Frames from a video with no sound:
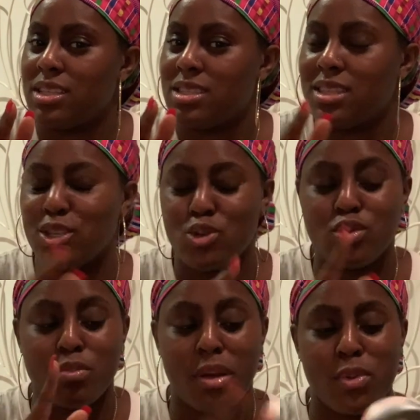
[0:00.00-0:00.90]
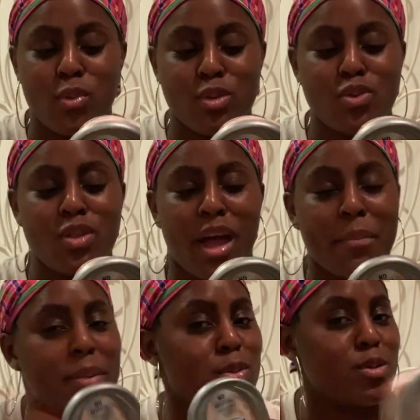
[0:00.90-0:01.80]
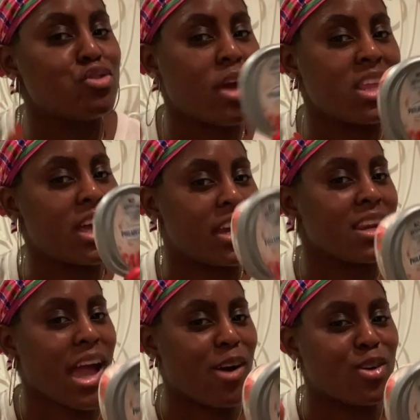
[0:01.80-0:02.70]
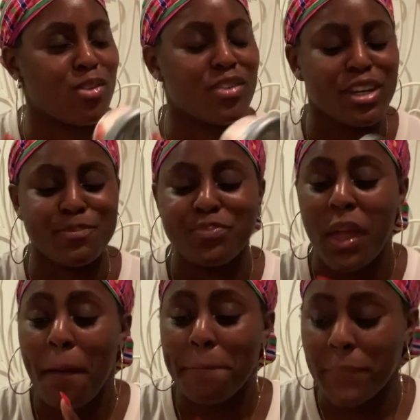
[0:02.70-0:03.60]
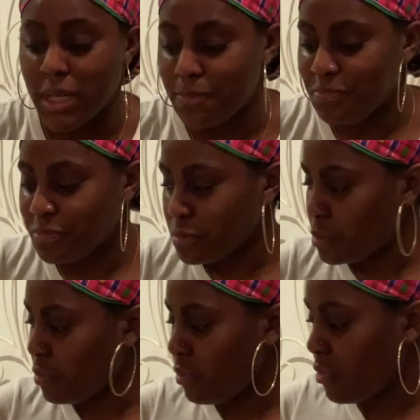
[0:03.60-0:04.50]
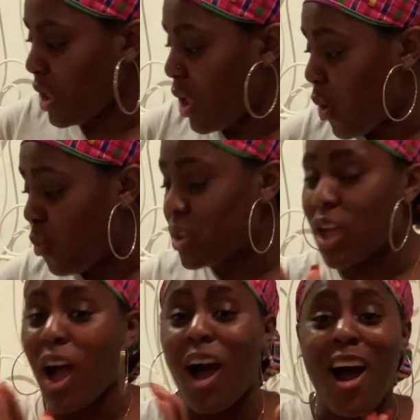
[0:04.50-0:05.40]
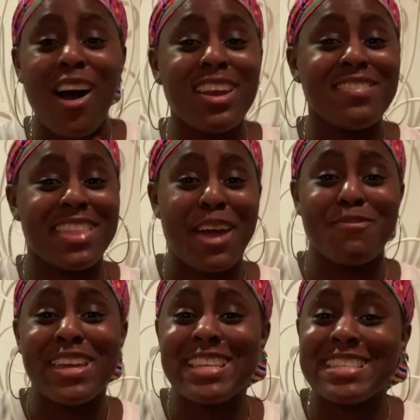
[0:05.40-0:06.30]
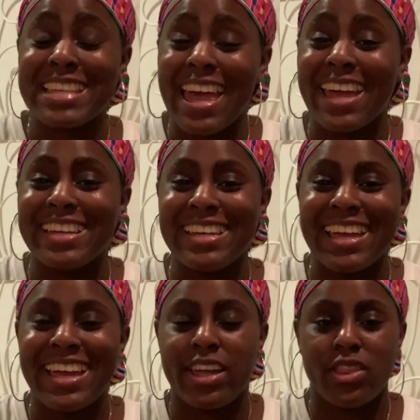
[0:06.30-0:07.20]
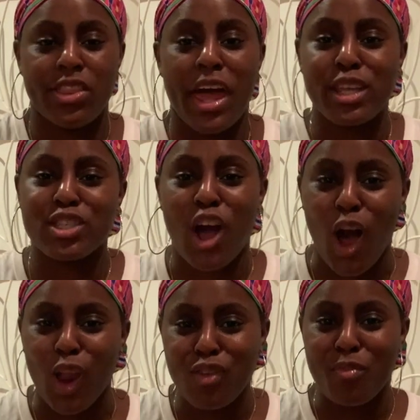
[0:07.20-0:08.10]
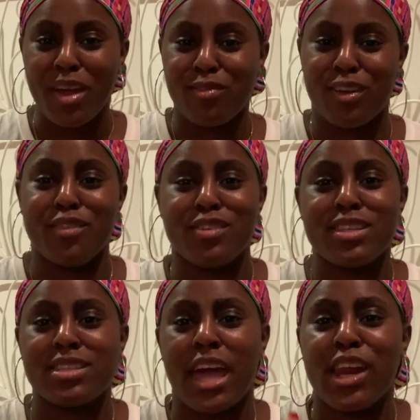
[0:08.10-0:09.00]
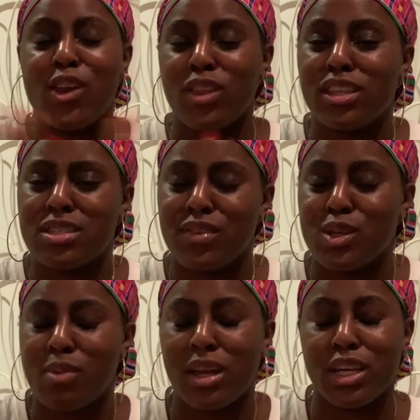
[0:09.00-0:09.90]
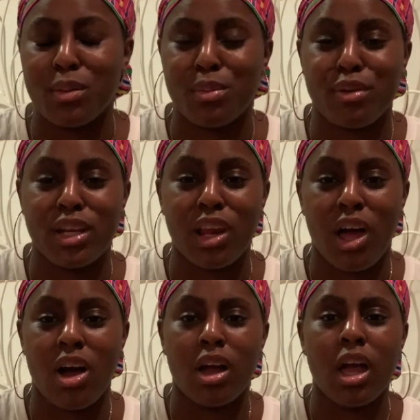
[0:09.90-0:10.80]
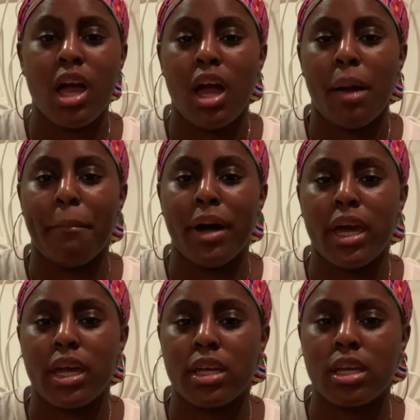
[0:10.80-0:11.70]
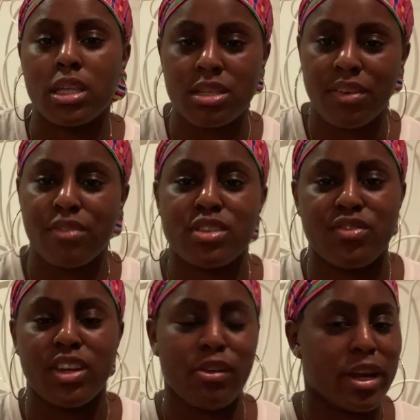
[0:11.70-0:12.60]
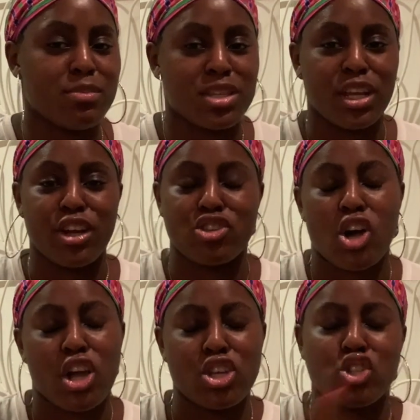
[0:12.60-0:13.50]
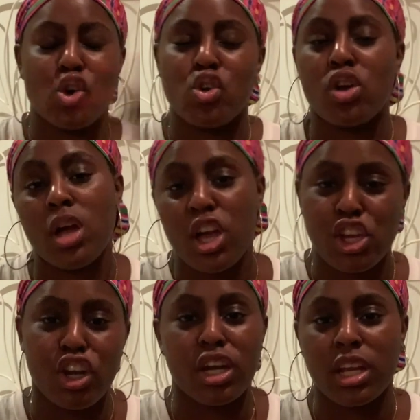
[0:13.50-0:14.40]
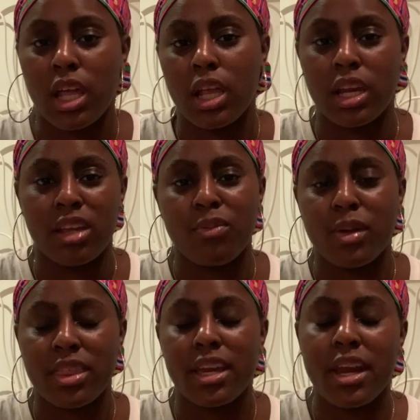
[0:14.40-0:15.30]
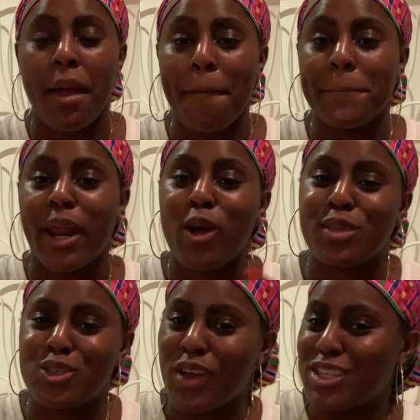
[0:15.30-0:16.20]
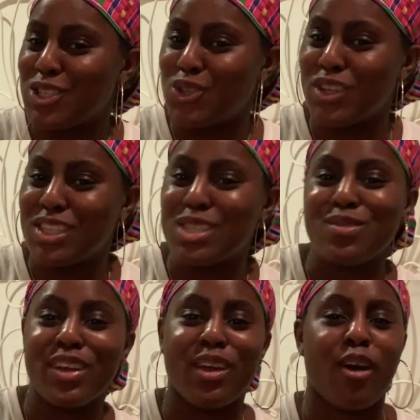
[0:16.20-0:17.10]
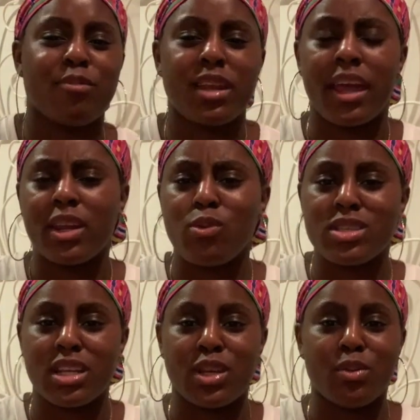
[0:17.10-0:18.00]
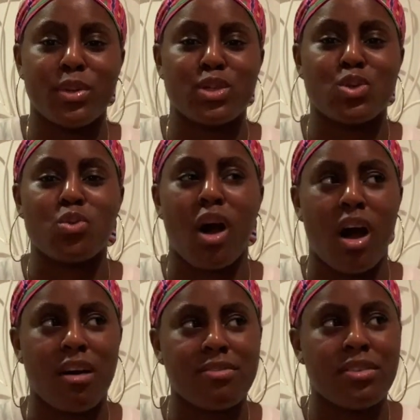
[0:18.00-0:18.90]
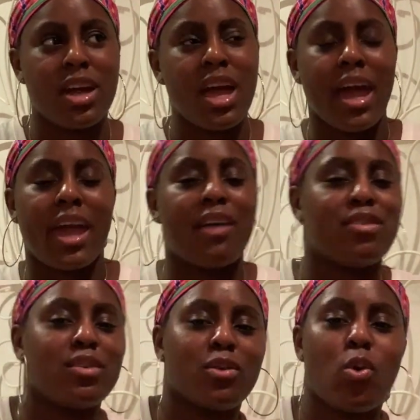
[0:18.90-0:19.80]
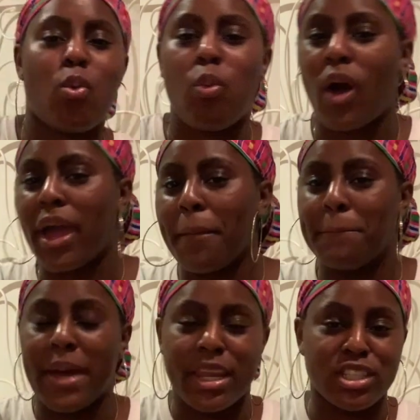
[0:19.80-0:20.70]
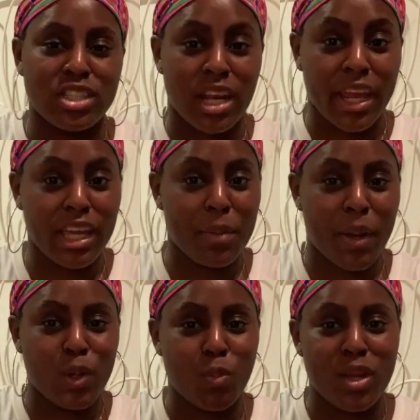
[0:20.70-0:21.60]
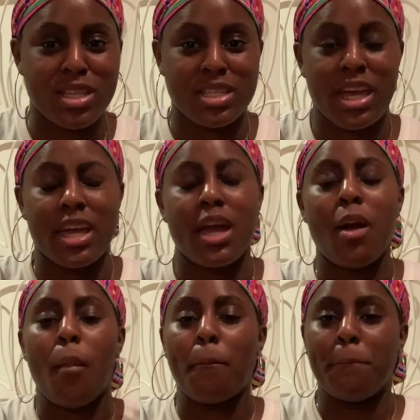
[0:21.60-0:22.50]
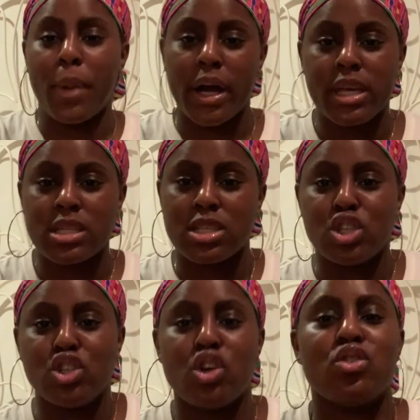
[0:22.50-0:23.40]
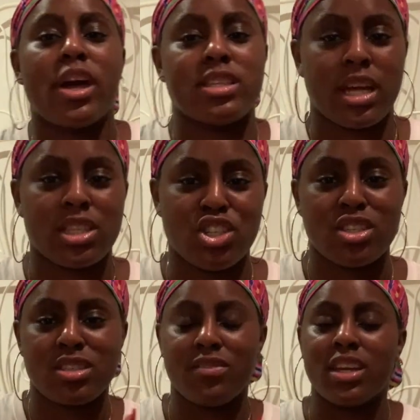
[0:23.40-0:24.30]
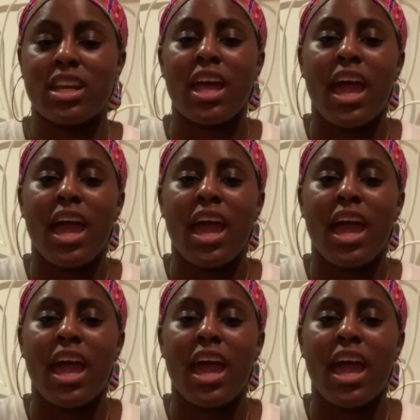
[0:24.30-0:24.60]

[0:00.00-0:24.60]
Stay tuned. Maybe we'll do that. Maybe we'll try that out over here. But with all of that being said, that is all of my favorites. I know that this video is probably going to be pretty long, but it's a favorites video and I'm sitting here talking, so you're going to live with it. But I hope that you guys enjoyed this video. I hope the lighting was a little bit too off. I haven't quite managed the lighting in my new place yet, but you know, you guys got the gist of it.